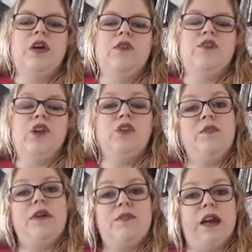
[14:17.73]
firm
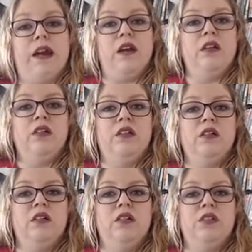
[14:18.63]
but fair
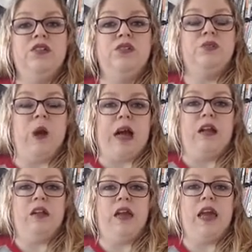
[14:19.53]
do well,